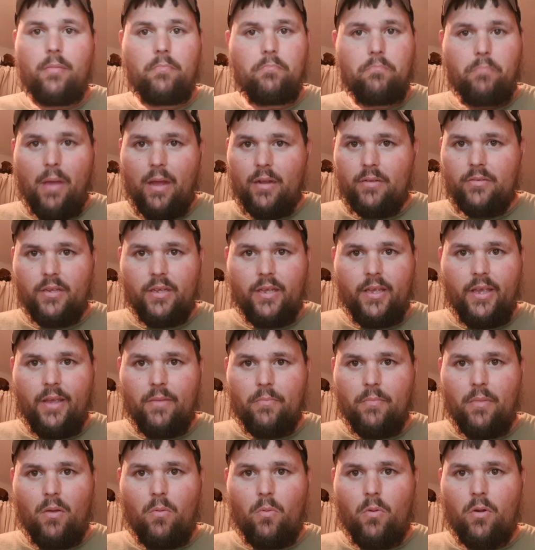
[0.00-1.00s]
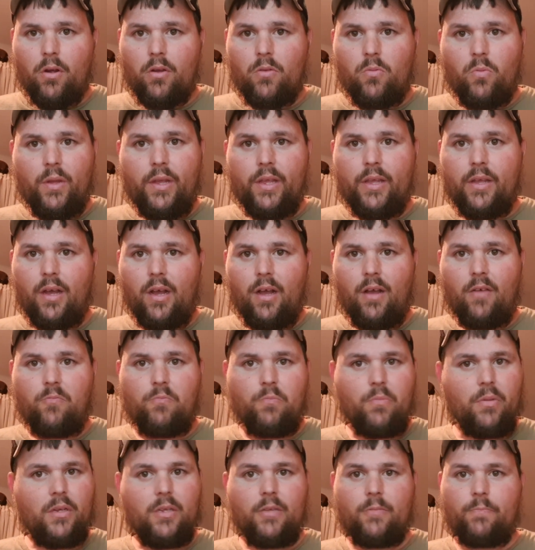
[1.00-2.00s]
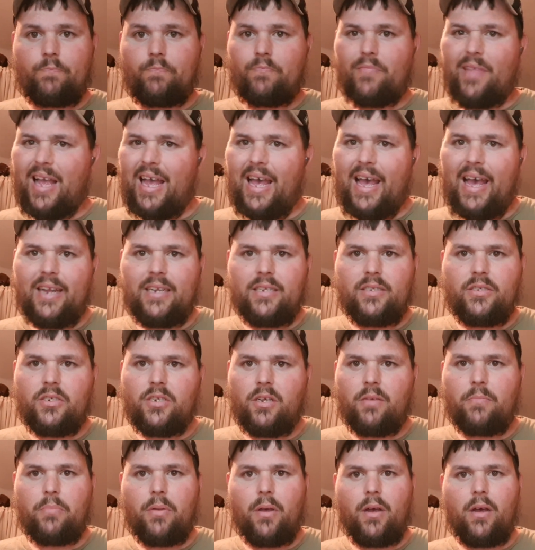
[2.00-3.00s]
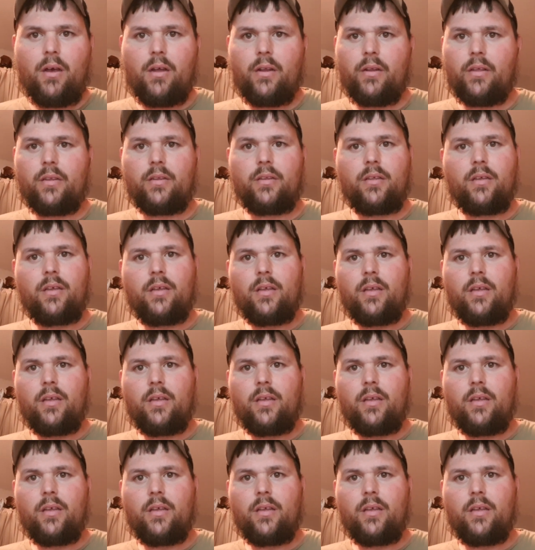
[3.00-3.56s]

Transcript: about to kick my work week off, but I had to jump on and